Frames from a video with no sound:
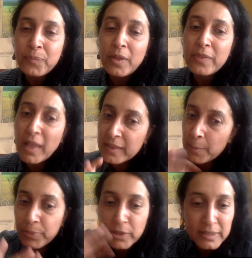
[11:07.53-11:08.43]
that they
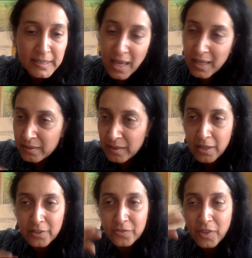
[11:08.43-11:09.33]
put aside
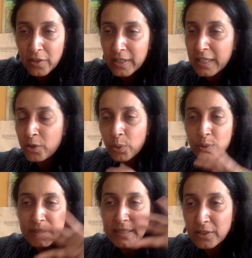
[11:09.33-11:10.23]
their
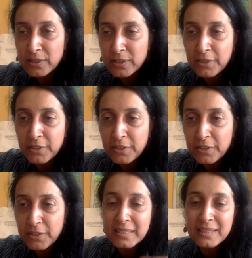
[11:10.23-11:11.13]
egos, their
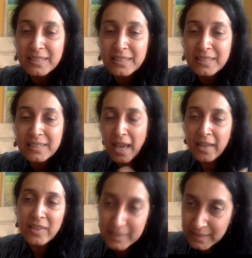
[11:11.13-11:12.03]
differences, and
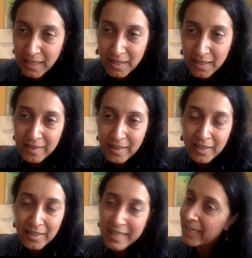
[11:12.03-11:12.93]
they say that,
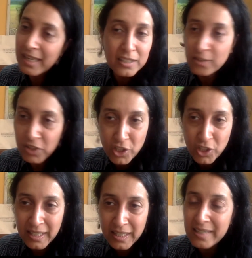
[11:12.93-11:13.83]
like,
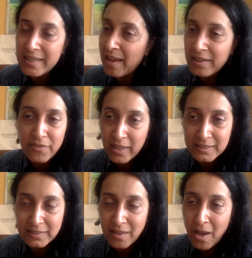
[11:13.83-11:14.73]
individually, none of
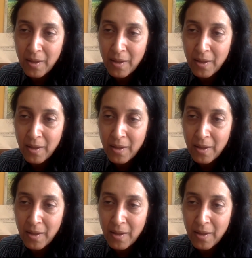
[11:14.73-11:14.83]
us